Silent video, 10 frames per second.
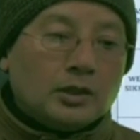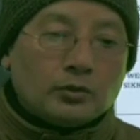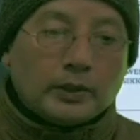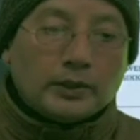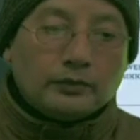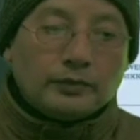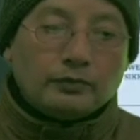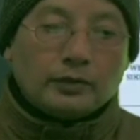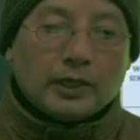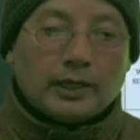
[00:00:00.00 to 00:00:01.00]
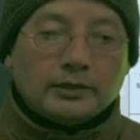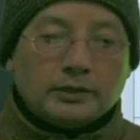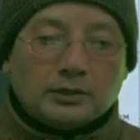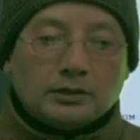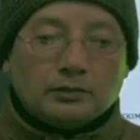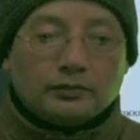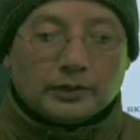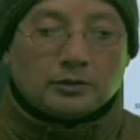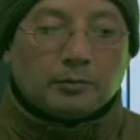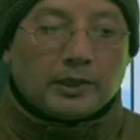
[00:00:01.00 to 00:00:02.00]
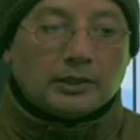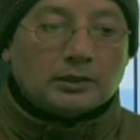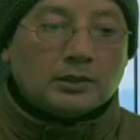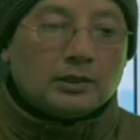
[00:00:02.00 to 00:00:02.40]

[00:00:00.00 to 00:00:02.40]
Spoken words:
25th and 1st March,